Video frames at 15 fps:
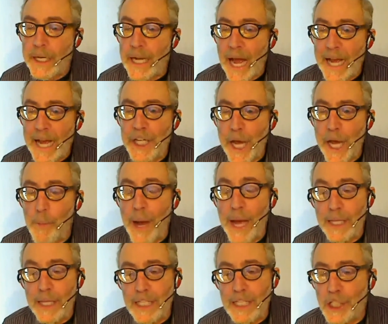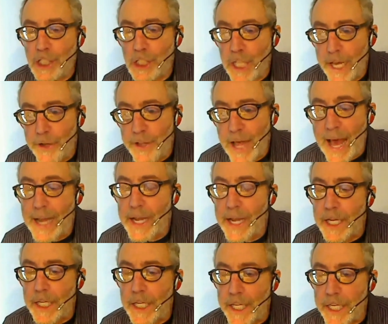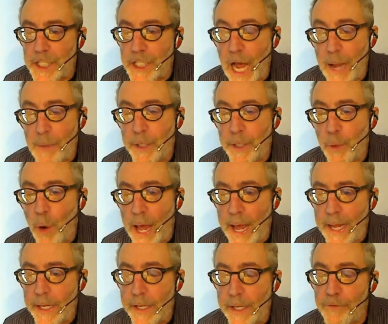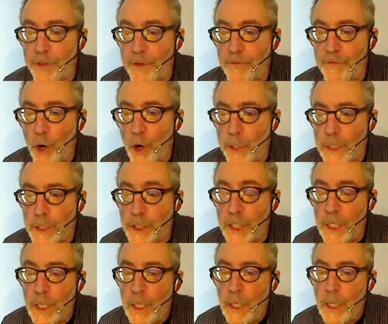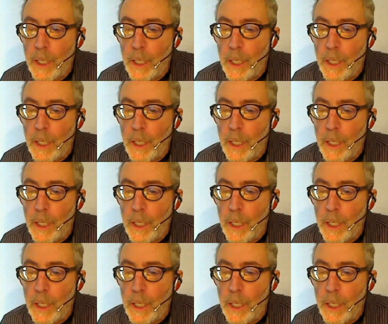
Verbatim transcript: Can I tell my legislator that in a, in a timely way if the vote is